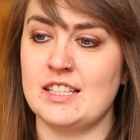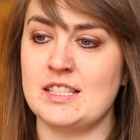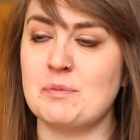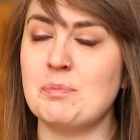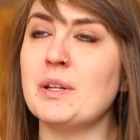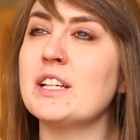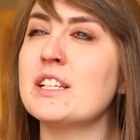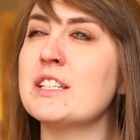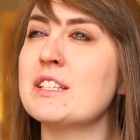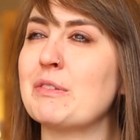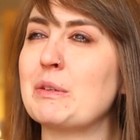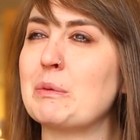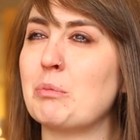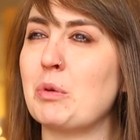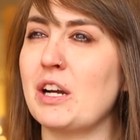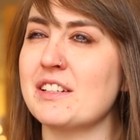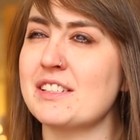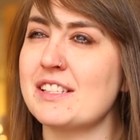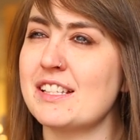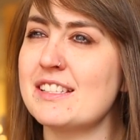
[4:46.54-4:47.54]
been a different
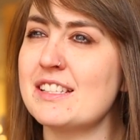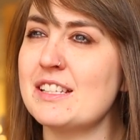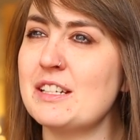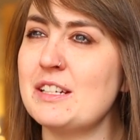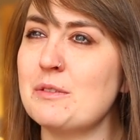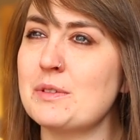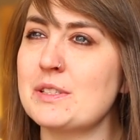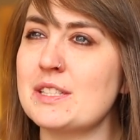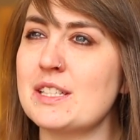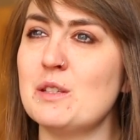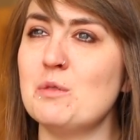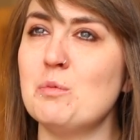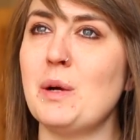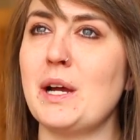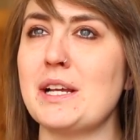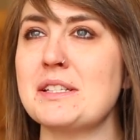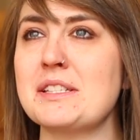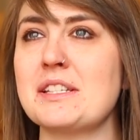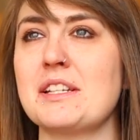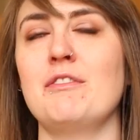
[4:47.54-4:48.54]
process than it was in the
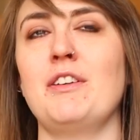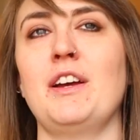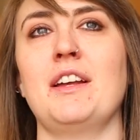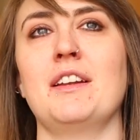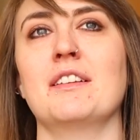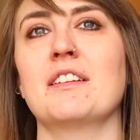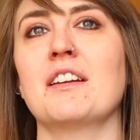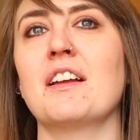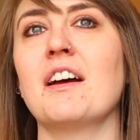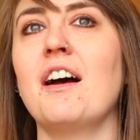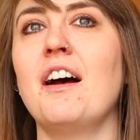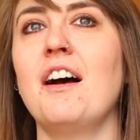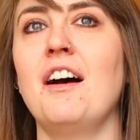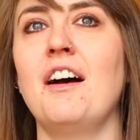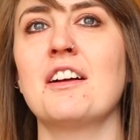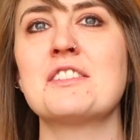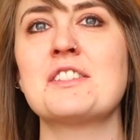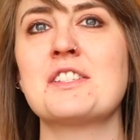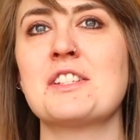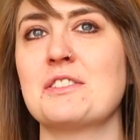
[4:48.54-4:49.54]
past. I've had
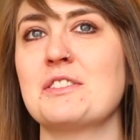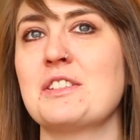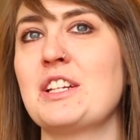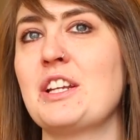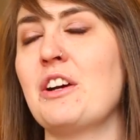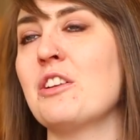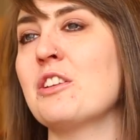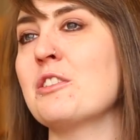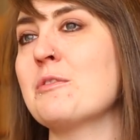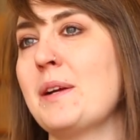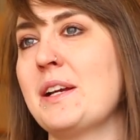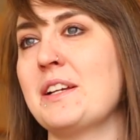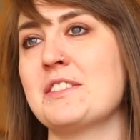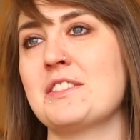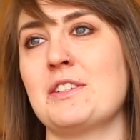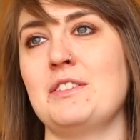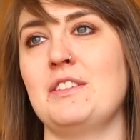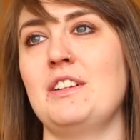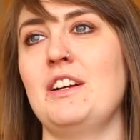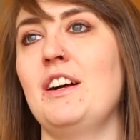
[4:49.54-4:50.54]
uncertainty all of my
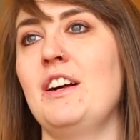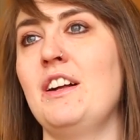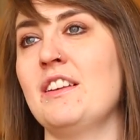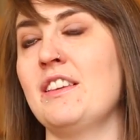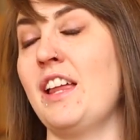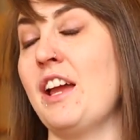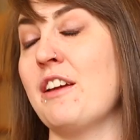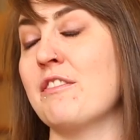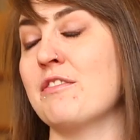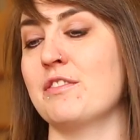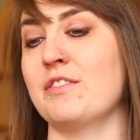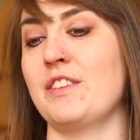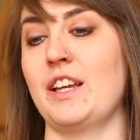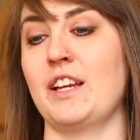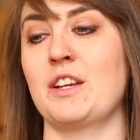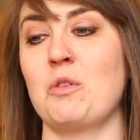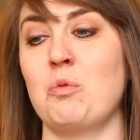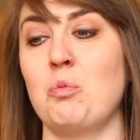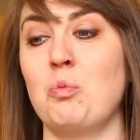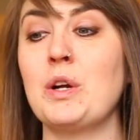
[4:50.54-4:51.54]
adult life of like,
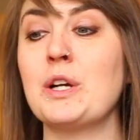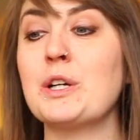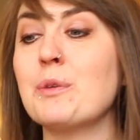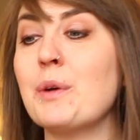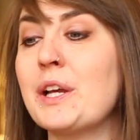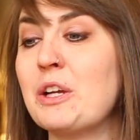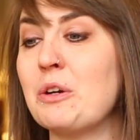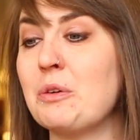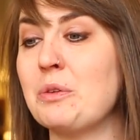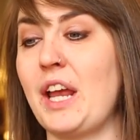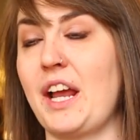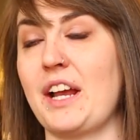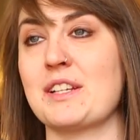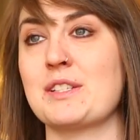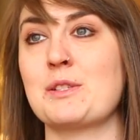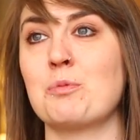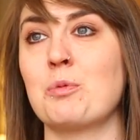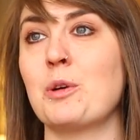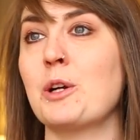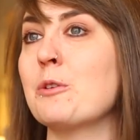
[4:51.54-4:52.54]
where do I go
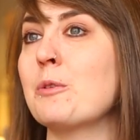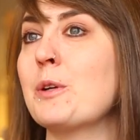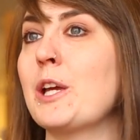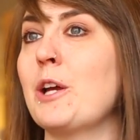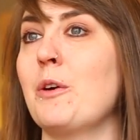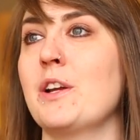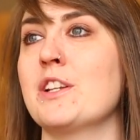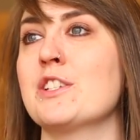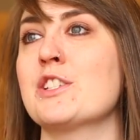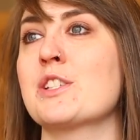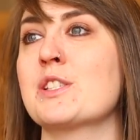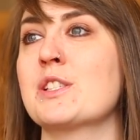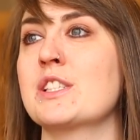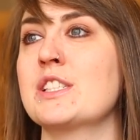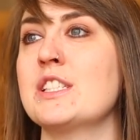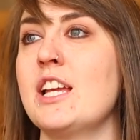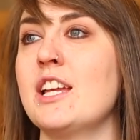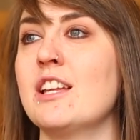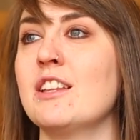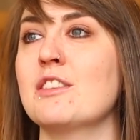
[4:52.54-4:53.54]
next? Where do we go? And just
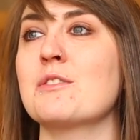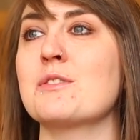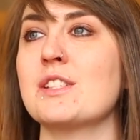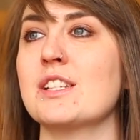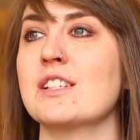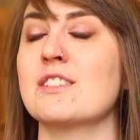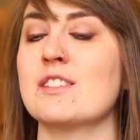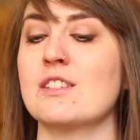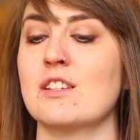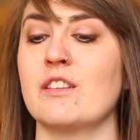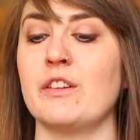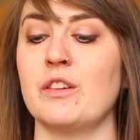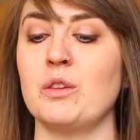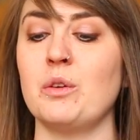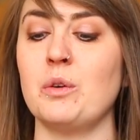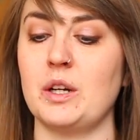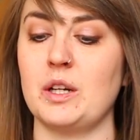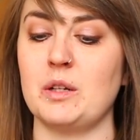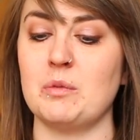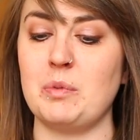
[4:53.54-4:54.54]
taking those things to the
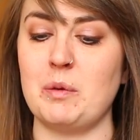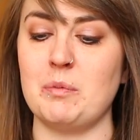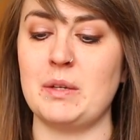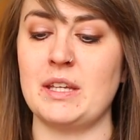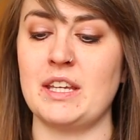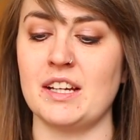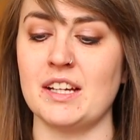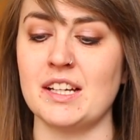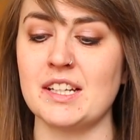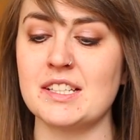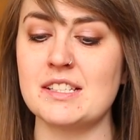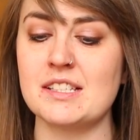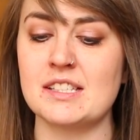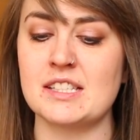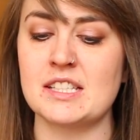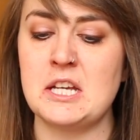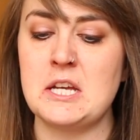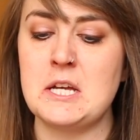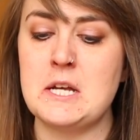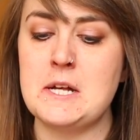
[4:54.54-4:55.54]
Lord. But because